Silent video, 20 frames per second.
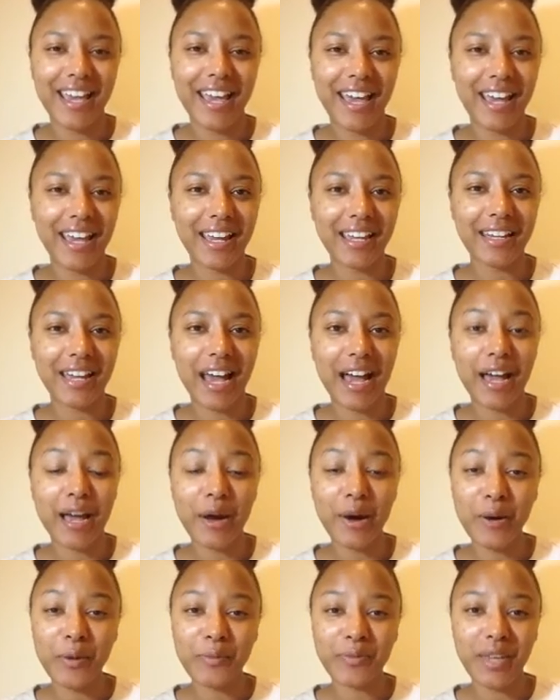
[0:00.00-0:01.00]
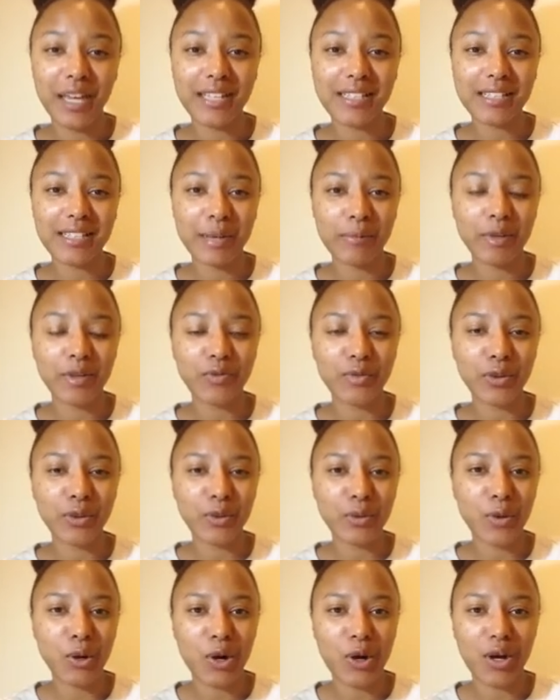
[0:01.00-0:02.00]
And I hope that some of
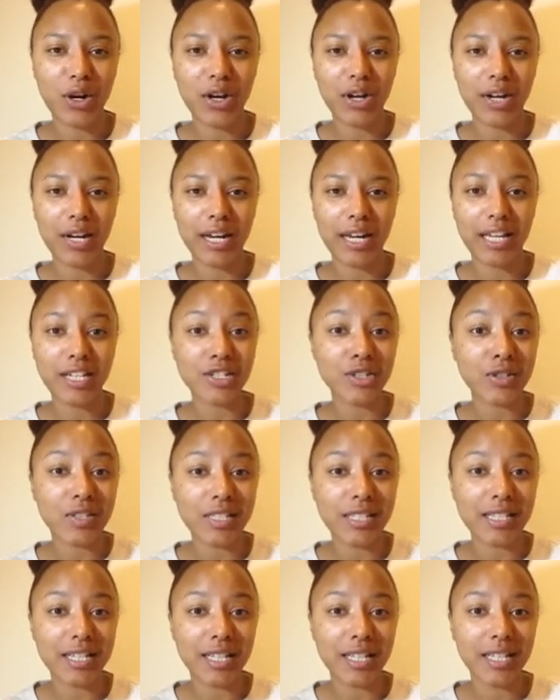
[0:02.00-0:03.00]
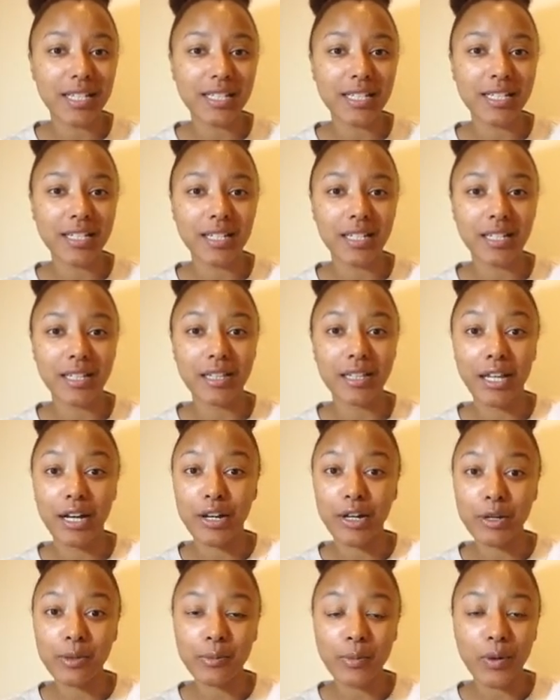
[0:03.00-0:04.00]
you are interested to
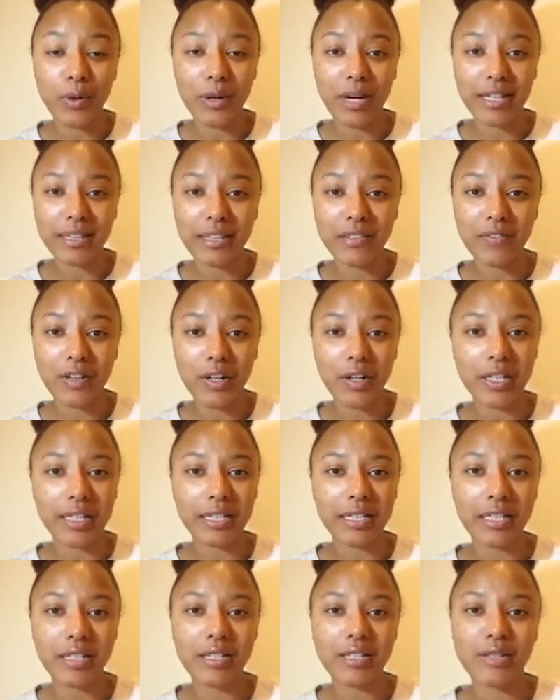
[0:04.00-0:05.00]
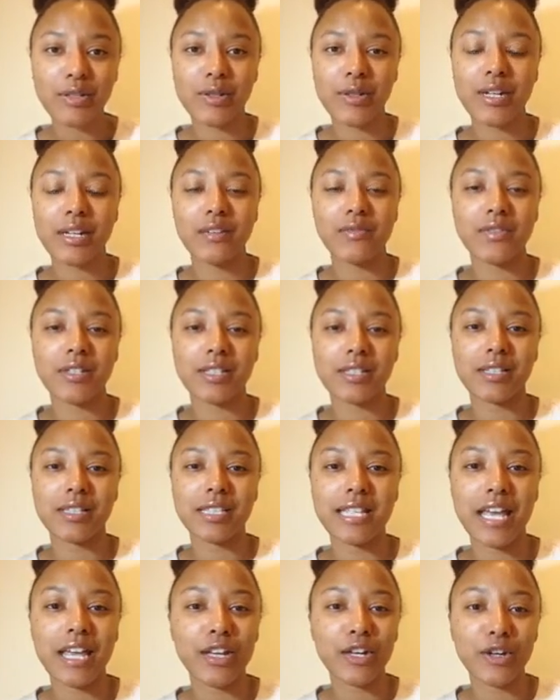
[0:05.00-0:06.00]
learn more at the very least, or even
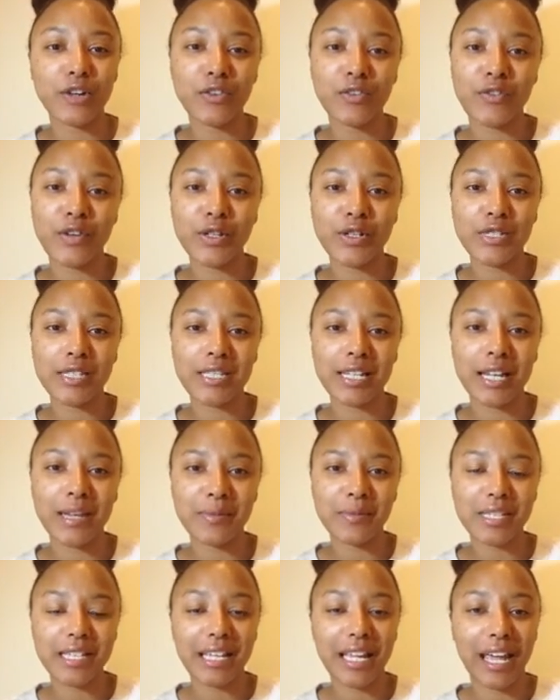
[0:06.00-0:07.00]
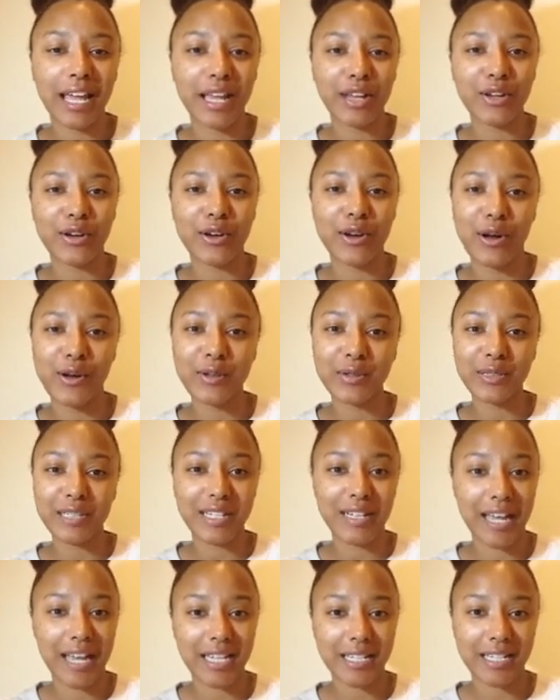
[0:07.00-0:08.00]
take your first step to gain your own
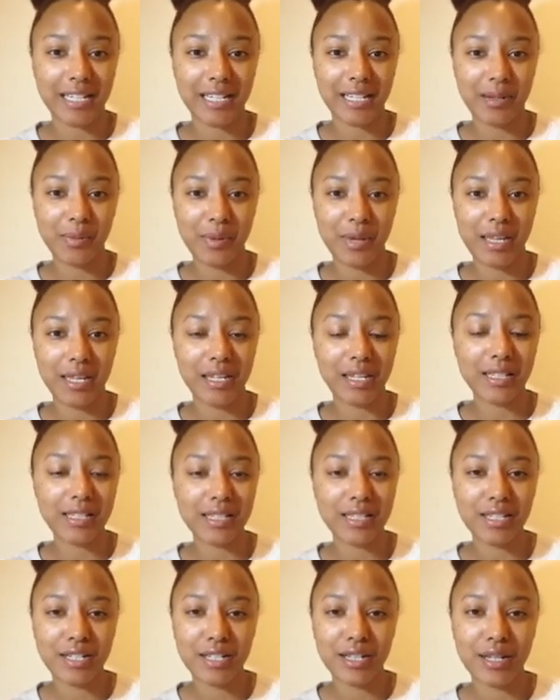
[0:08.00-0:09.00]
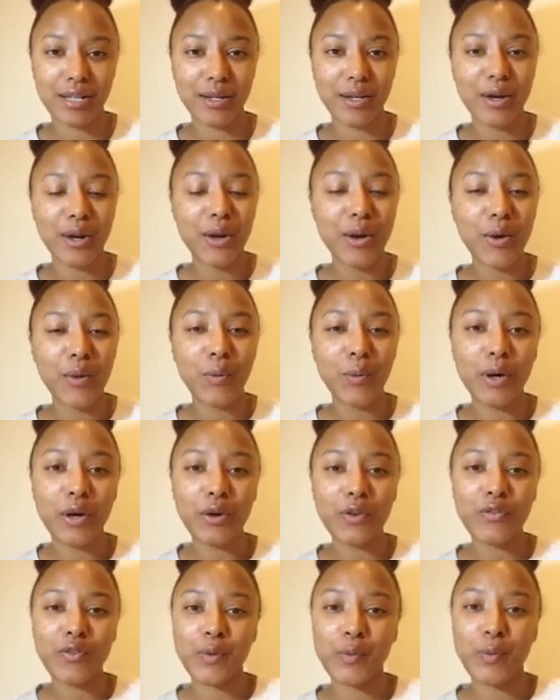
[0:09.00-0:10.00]
location independence, to
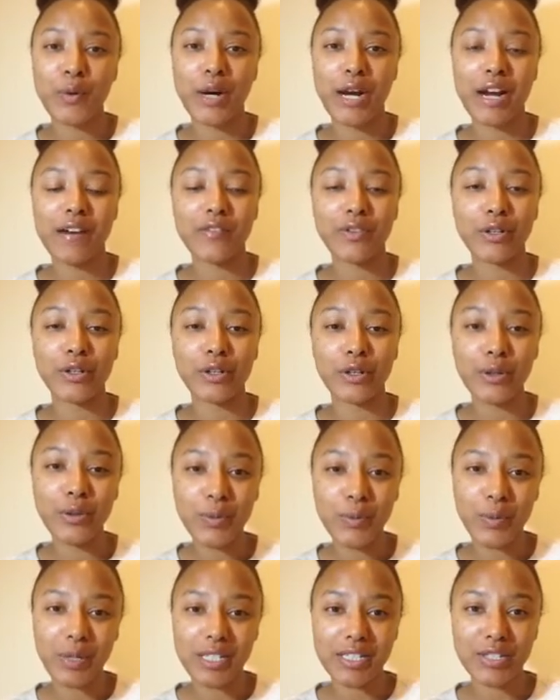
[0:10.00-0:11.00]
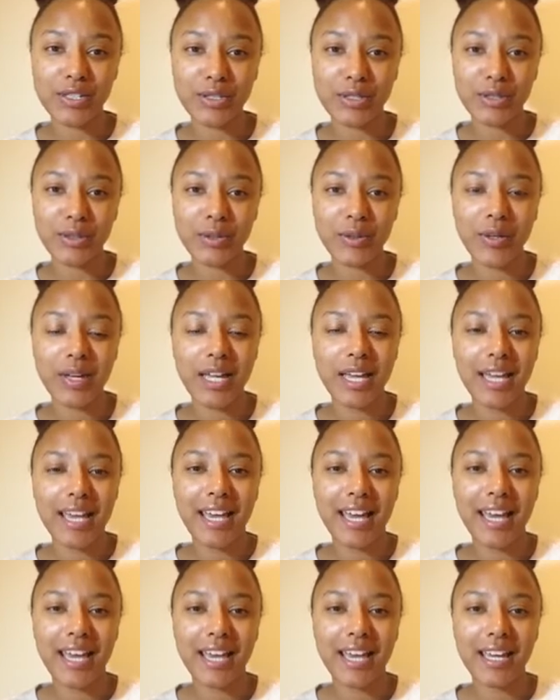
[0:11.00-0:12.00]
work from wherever you want to,
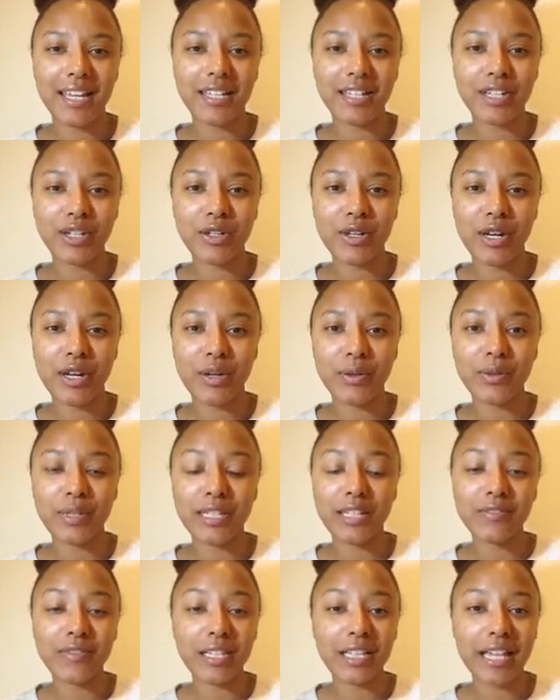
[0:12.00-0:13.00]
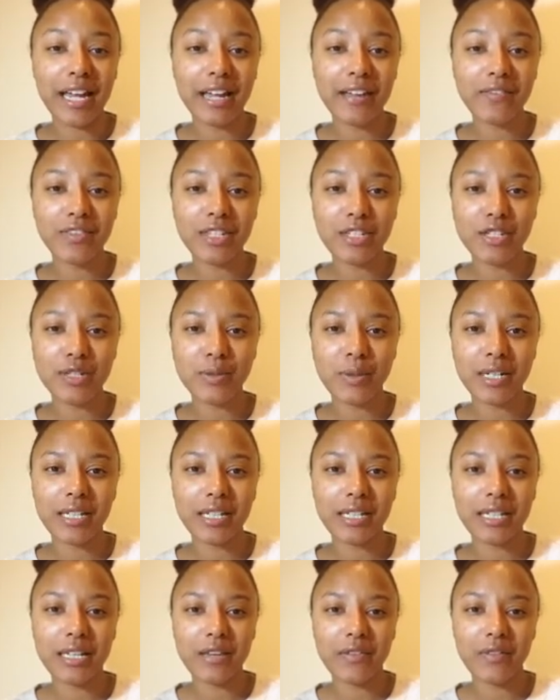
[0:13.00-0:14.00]
and, live the life that you want
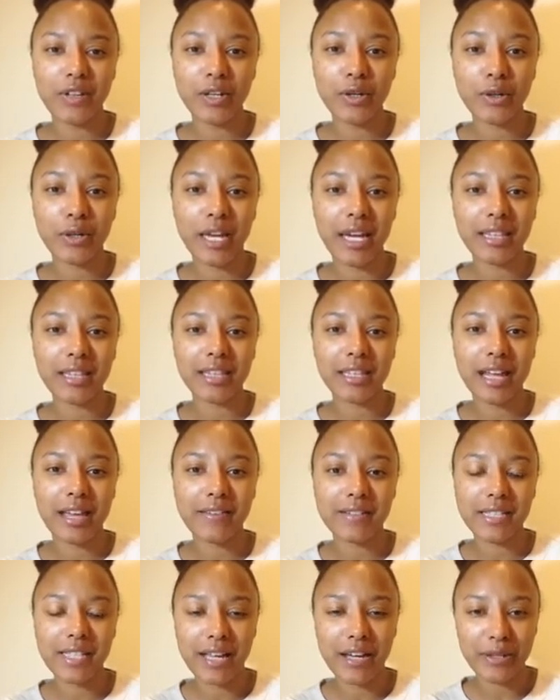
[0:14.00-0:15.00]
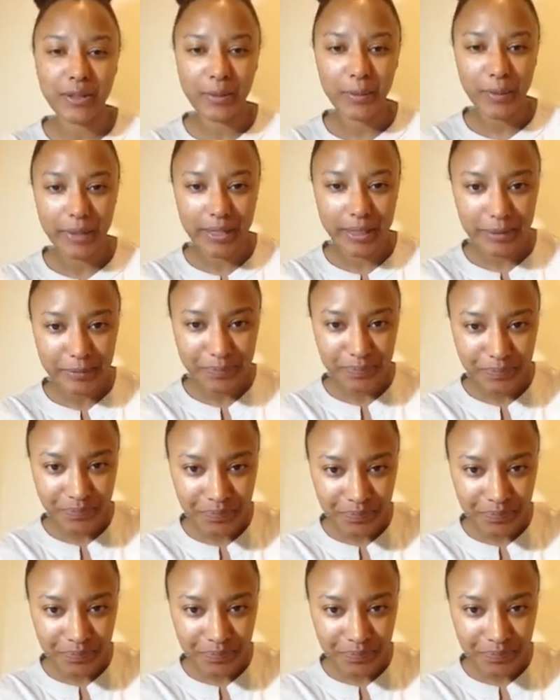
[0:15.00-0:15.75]
to live and create the lifestyle you want.